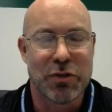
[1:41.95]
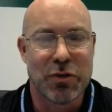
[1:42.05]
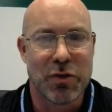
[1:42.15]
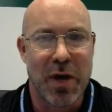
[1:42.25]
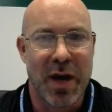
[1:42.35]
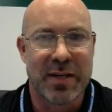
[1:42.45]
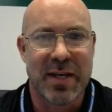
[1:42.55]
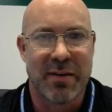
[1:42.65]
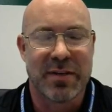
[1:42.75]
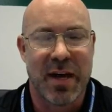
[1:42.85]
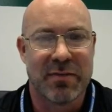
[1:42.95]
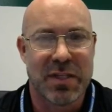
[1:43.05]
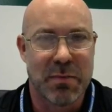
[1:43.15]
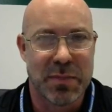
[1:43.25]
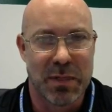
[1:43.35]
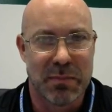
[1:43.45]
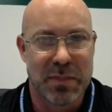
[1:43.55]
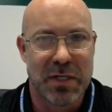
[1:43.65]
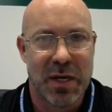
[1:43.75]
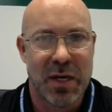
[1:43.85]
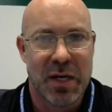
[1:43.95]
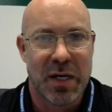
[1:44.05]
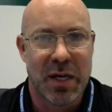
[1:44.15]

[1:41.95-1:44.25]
You do not have to have symptoms